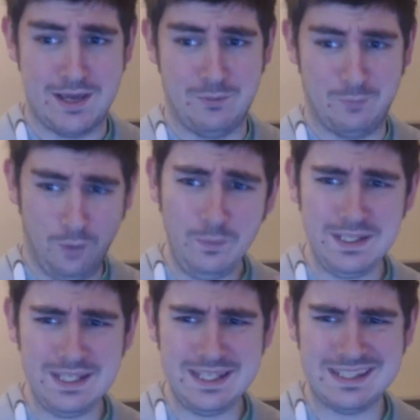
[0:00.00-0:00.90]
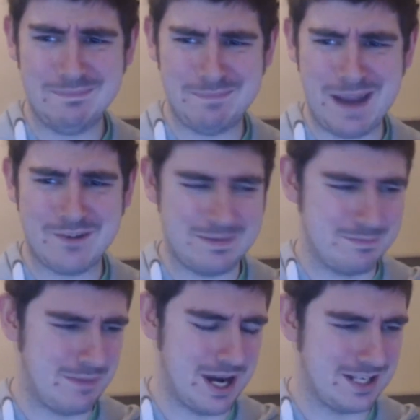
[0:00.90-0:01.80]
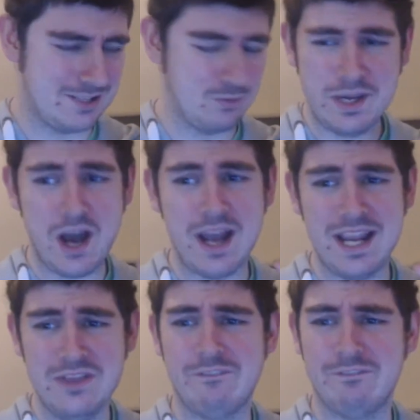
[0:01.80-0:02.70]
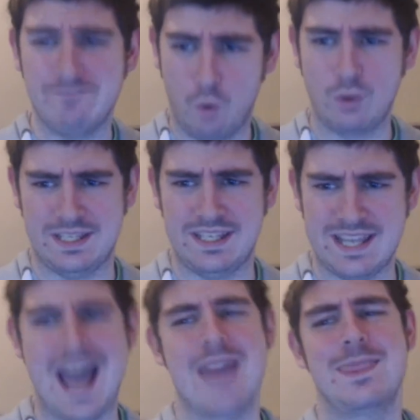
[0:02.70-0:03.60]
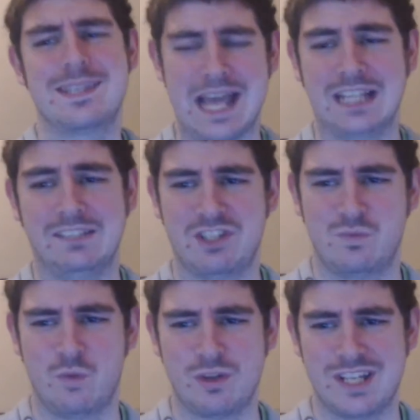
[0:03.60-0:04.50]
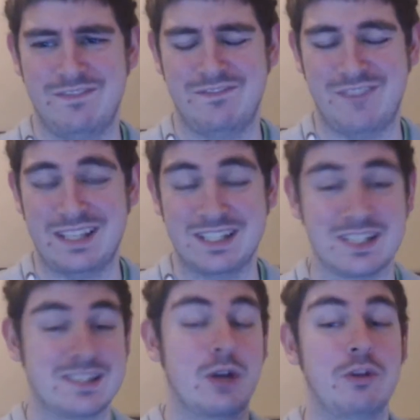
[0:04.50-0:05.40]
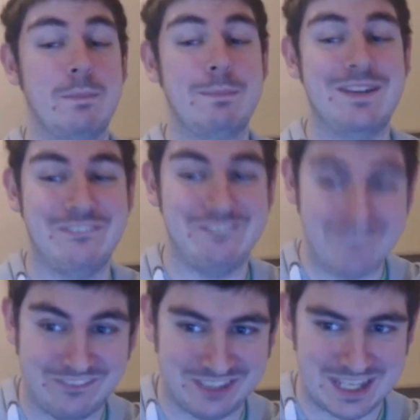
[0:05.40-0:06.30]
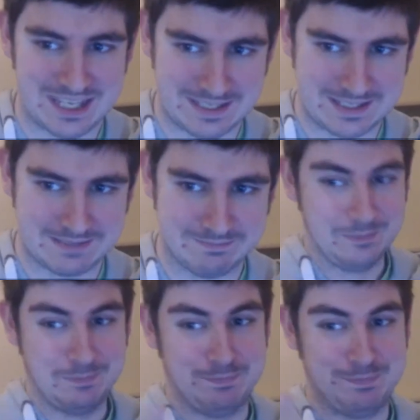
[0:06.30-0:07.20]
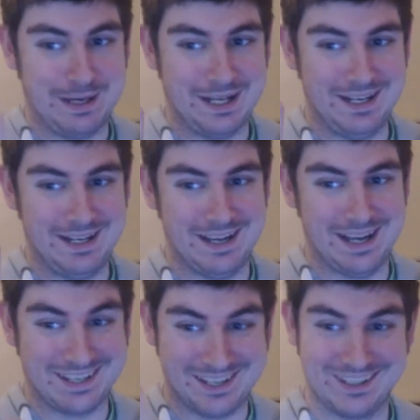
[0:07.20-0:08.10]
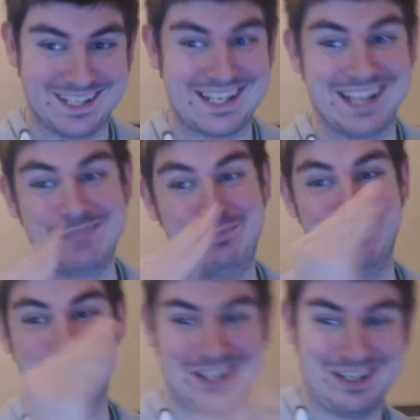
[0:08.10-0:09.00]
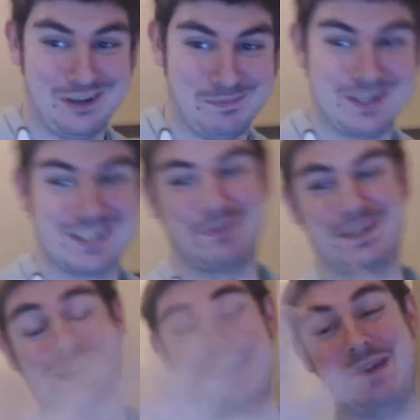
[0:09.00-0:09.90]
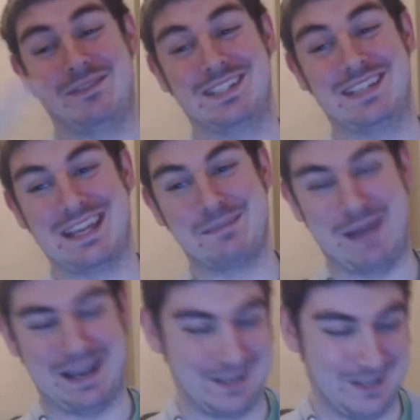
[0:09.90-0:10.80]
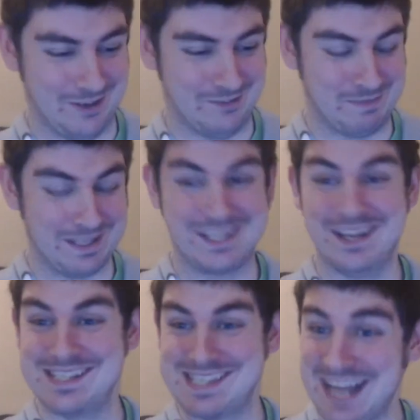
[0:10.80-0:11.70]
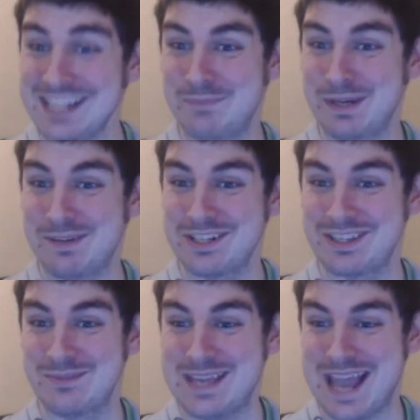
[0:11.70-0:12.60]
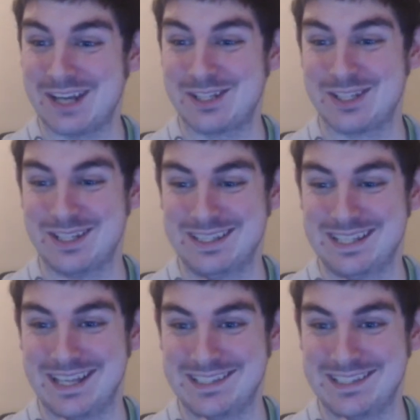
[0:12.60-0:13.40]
What we need to bear in mind, we are in the 40s here, and the television wasn't invented until the mid 50s. But I can't exactly put the sin on because I would end up having to take it back off because that's pretty much the reaction that